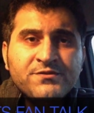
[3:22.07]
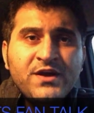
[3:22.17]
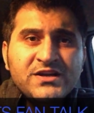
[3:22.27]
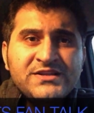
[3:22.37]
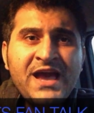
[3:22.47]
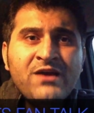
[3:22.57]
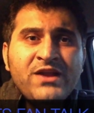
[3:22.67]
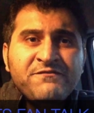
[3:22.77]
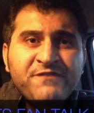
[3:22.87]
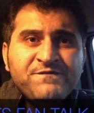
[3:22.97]
3rd down
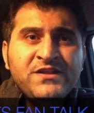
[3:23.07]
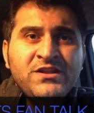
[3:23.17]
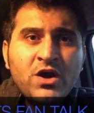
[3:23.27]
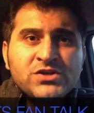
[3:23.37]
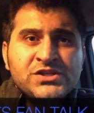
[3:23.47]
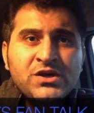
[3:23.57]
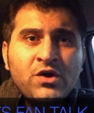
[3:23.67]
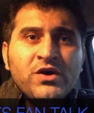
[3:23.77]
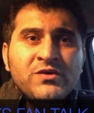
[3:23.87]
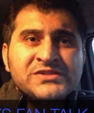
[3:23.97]
and 15 yards to
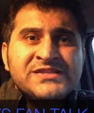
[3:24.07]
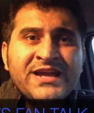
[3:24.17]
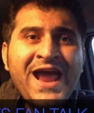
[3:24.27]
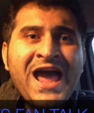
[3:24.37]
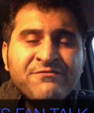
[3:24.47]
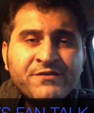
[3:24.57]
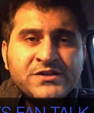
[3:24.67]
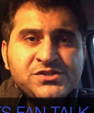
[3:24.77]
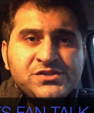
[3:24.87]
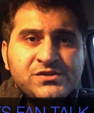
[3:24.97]
go, it was their
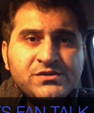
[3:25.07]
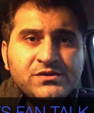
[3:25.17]
average.